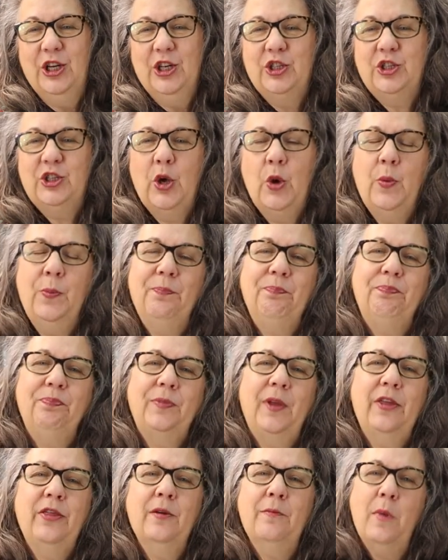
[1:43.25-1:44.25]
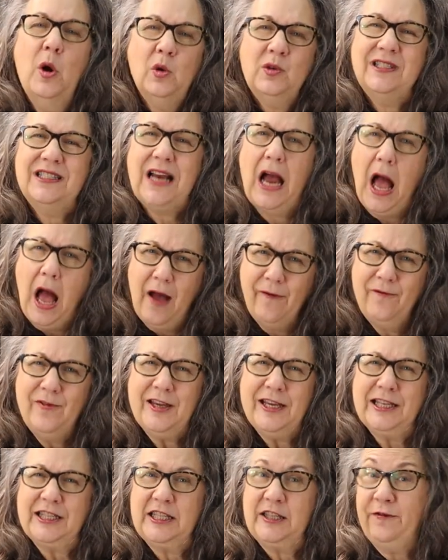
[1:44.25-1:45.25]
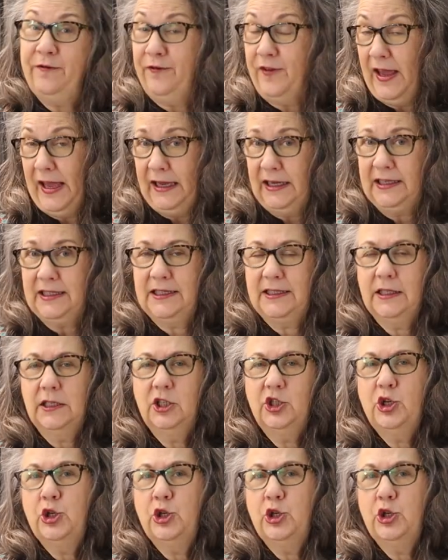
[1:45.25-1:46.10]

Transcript: So the most obvious fix